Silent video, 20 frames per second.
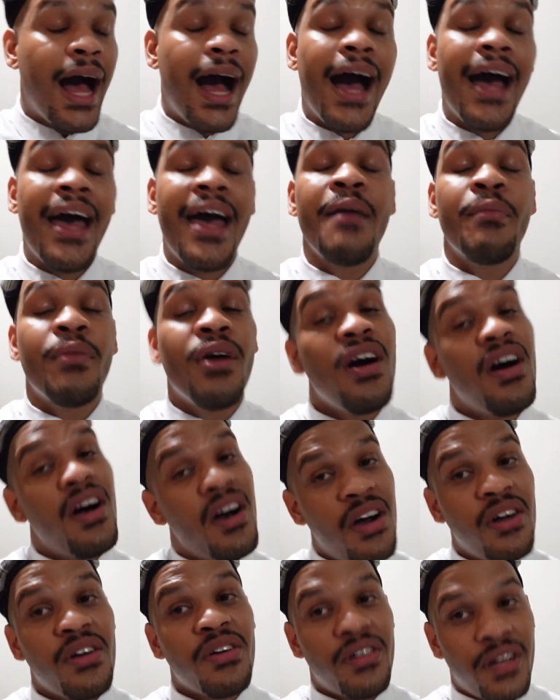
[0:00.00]
I am
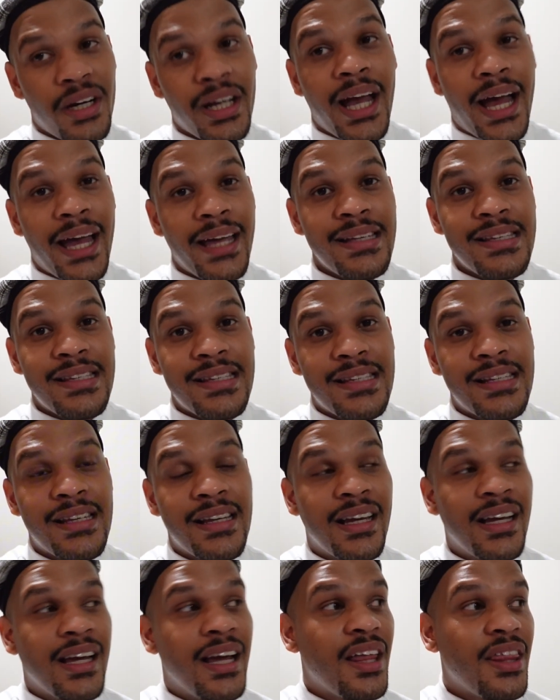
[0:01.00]
hungry, guys.
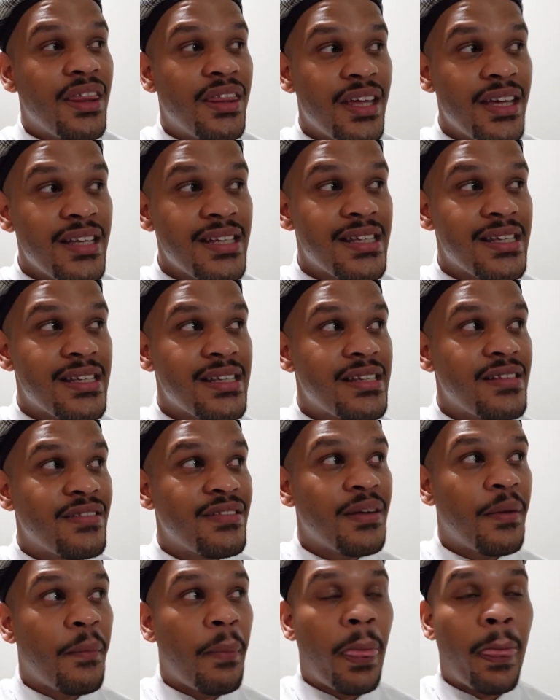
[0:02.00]

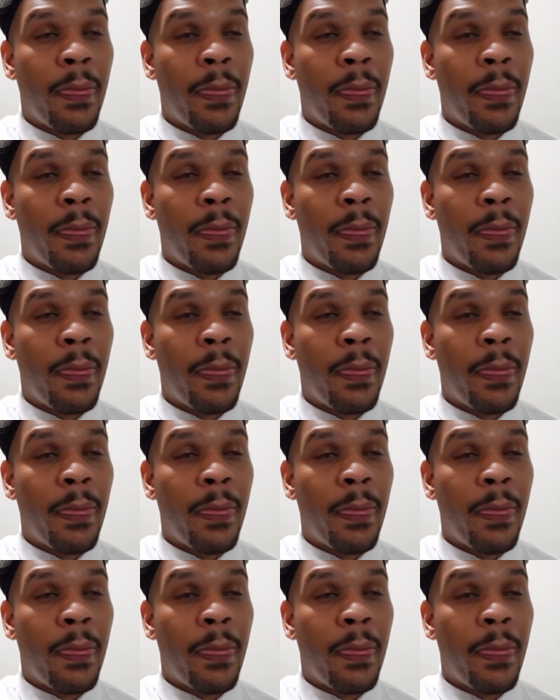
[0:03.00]
This...